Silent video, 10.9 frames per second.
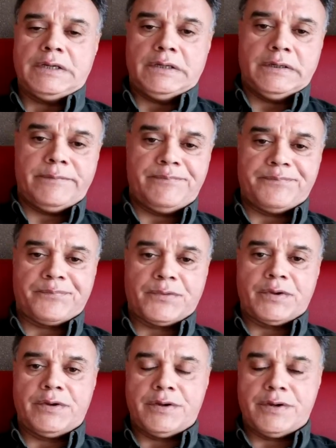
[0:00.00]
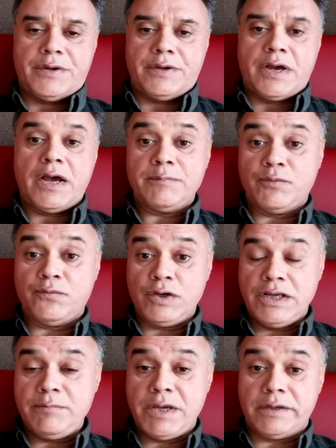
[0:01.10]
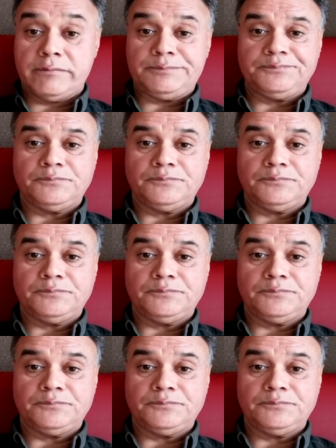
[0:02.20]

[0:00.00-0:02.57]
hypovolemia.